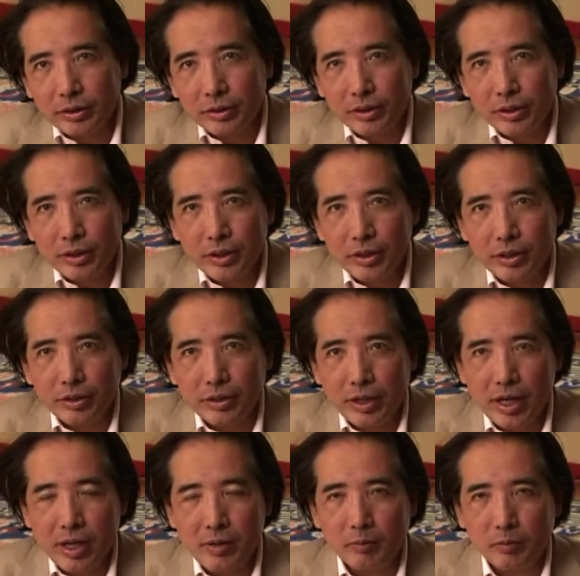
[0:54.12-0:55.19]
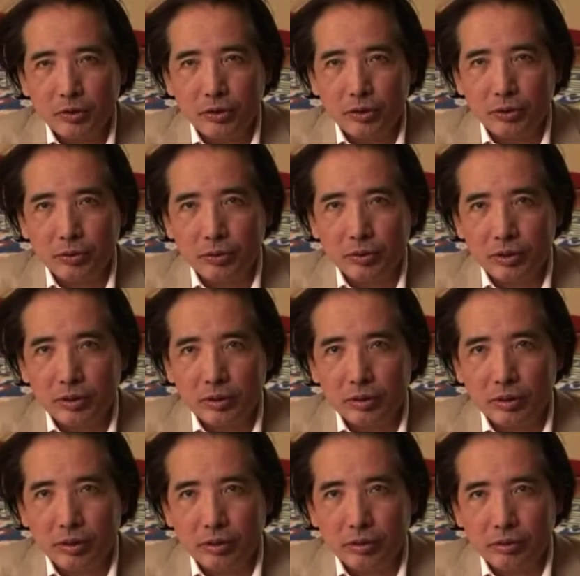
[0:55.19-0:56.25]
he came to
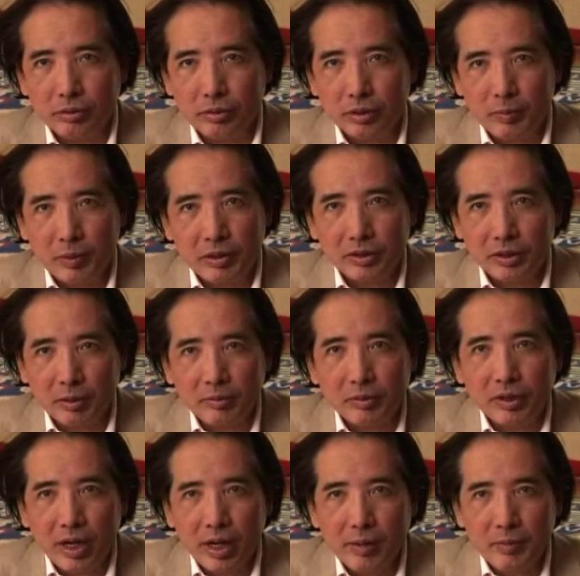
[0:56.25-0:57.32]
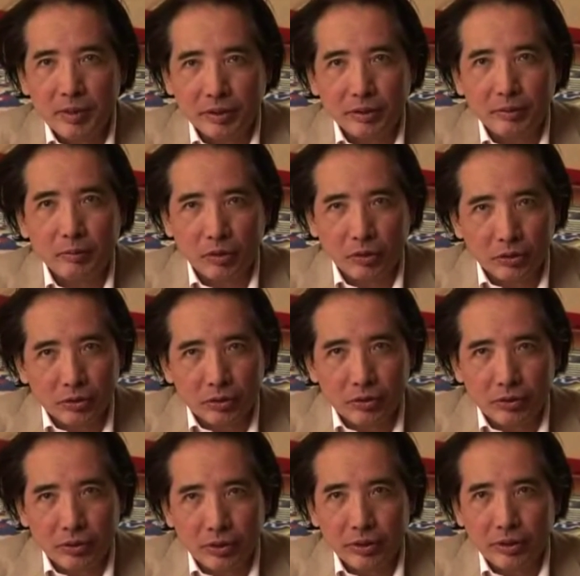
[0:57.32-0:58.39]
spend some time at the
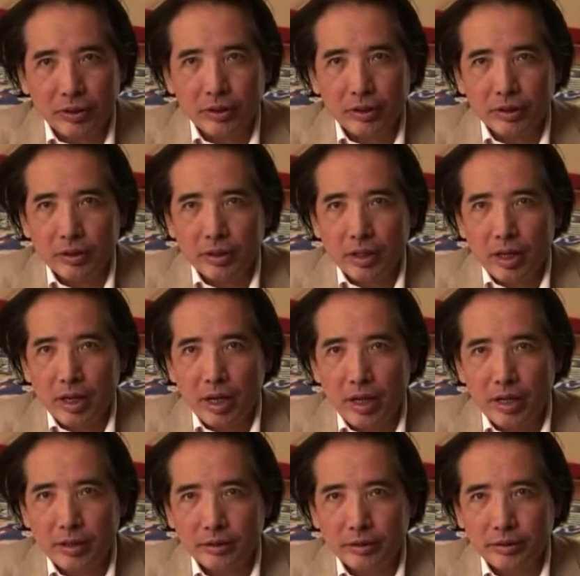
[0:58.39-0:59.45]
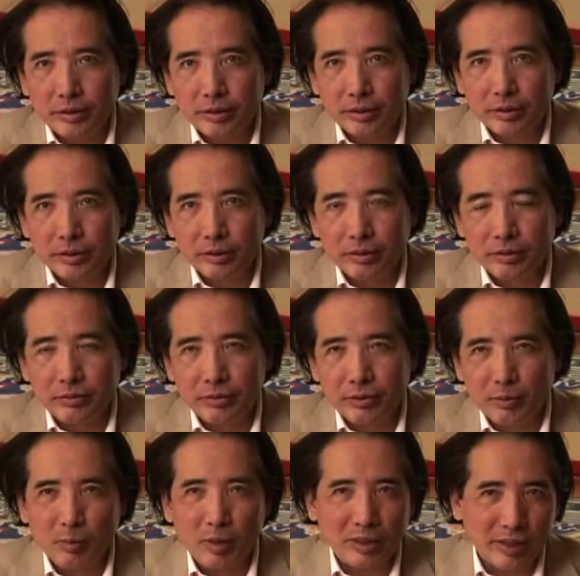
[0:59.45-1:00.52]
monastery. And
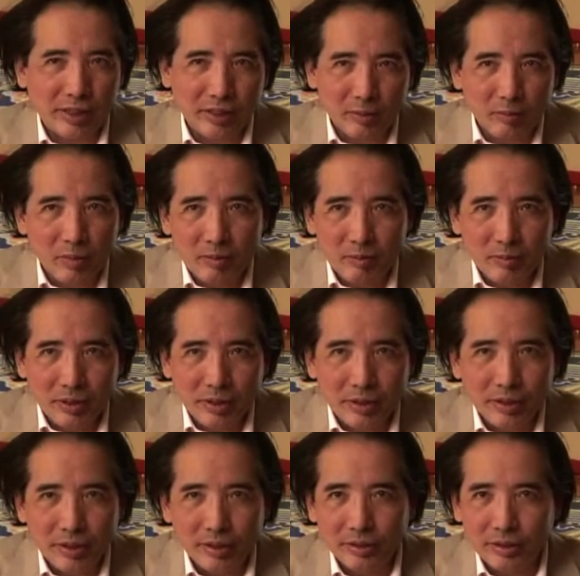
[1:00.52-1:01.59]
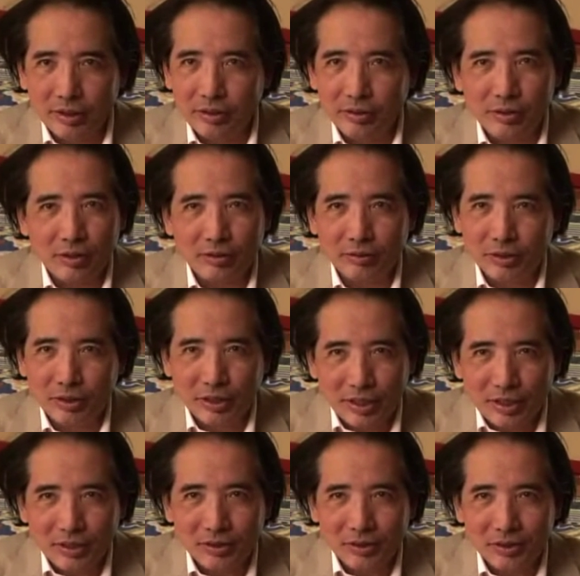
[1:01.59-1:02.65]
from what I remember, he did not
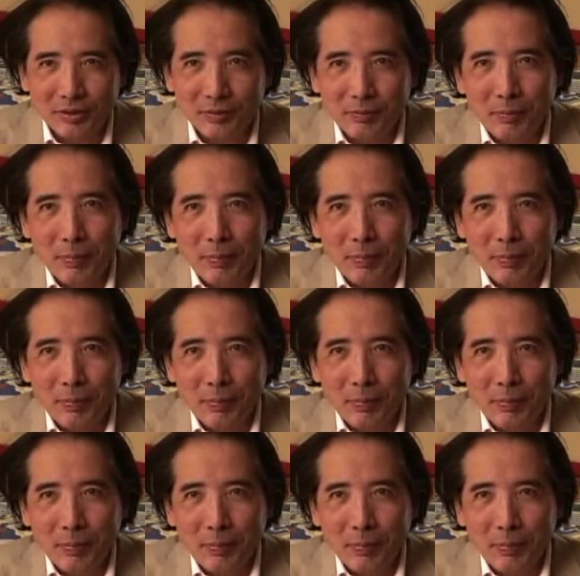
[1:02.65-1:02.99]
change